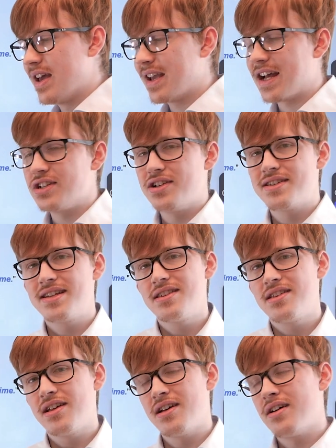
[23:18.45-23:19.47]
Can you see
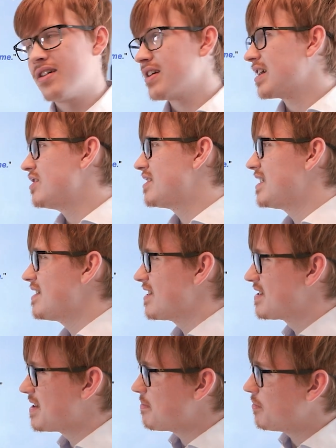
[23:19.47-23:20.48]
the
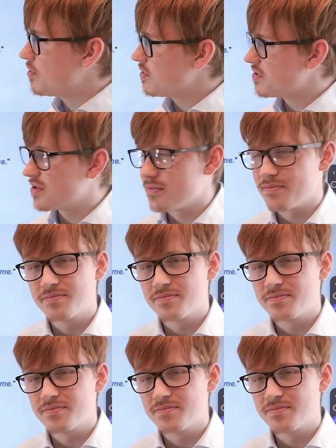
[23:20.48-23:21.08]
symbols?